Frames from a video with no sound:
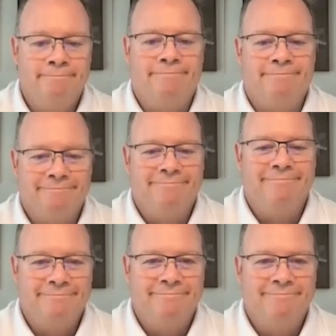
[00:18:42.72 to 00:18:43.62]

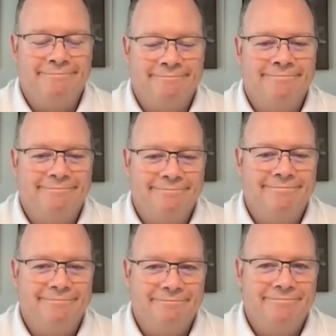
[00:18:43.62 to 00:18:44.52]

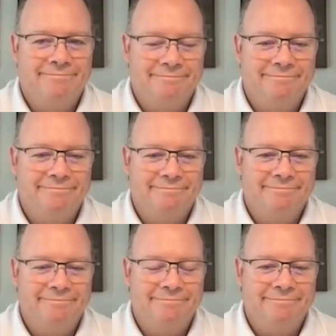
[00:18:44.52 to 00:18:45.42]

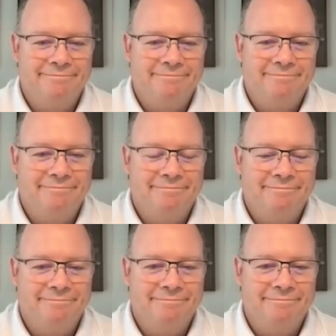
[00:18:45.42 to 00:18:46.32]

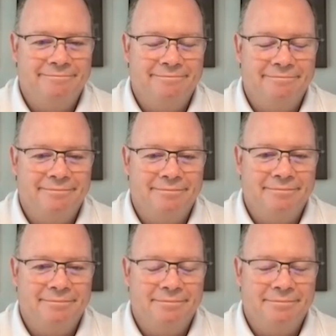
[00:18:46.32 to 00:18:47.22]

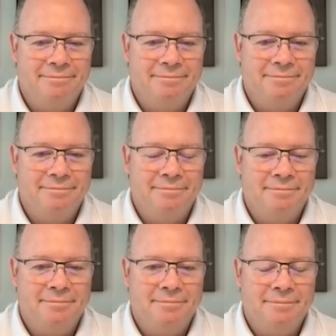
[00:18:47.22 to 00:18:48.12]

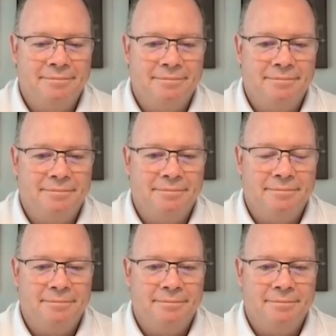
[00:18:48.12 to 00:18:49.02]
No words are spoken by the person on screen.